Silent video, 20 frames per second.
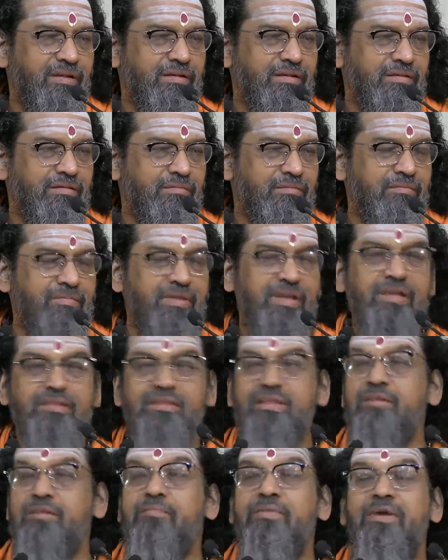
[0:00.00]

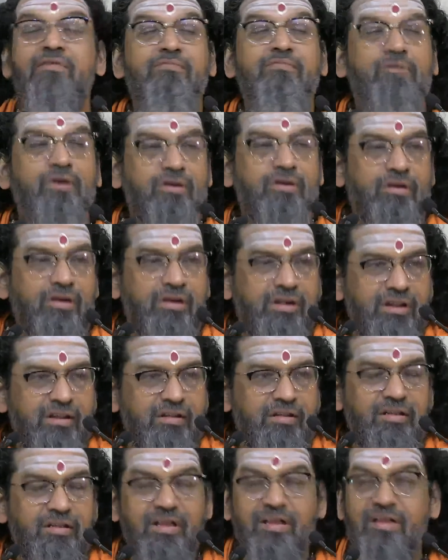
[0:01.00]
They may have
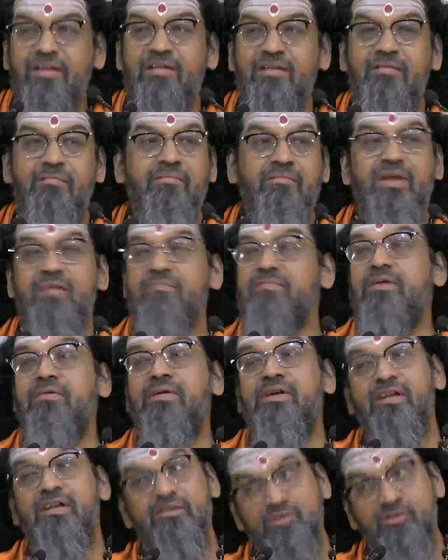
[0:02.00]
forgotten, may have they
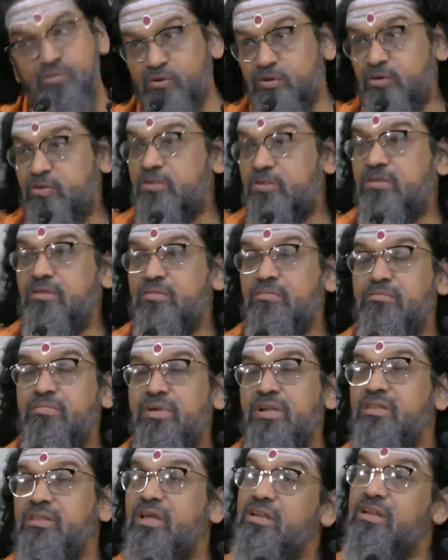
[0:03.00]
understood,
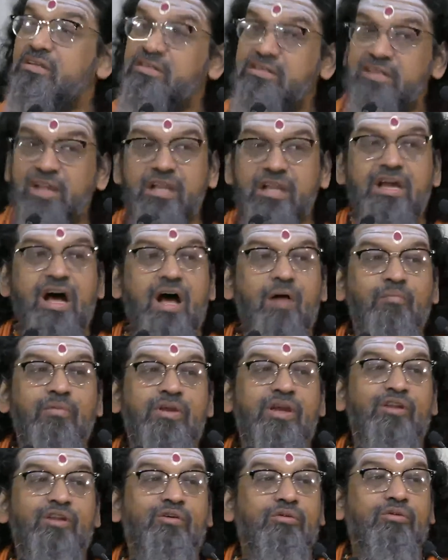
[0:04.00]
but they are still kami
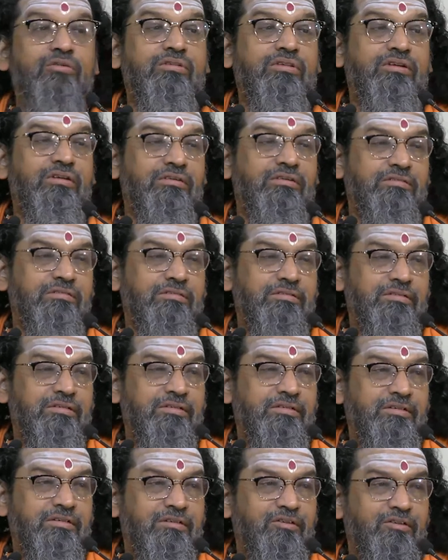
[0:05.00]
and krodhi.
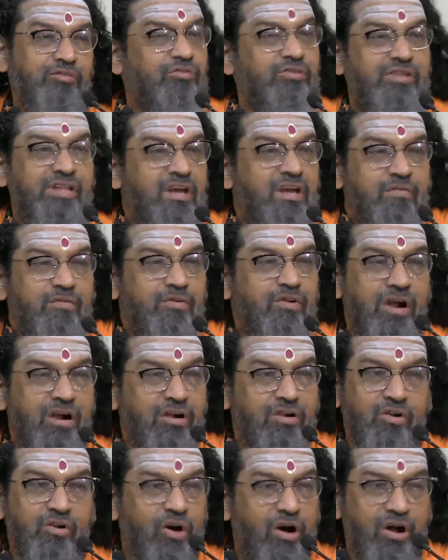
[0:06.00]
So they have
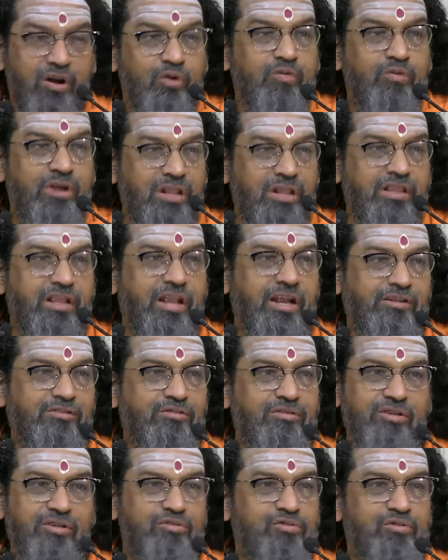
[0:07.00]
not gone over that. So
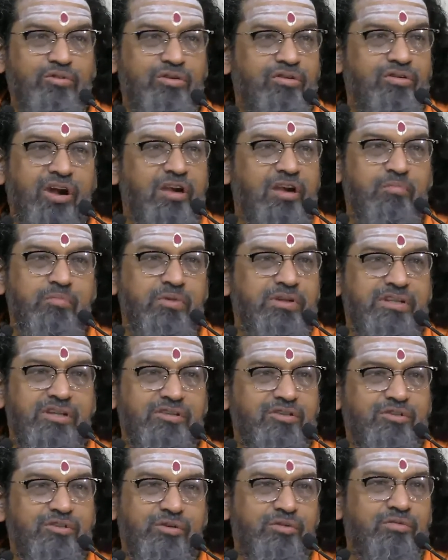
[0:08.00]
they should not be
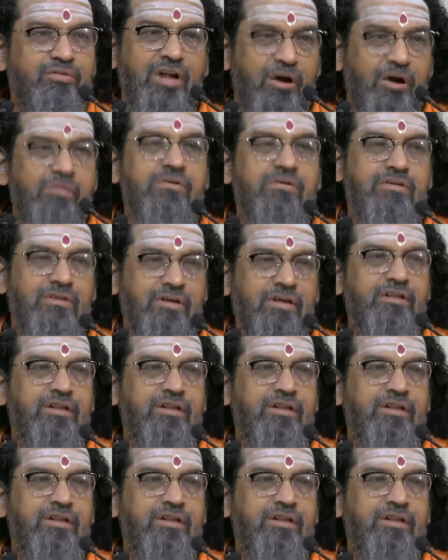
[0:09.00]
just thrown out in a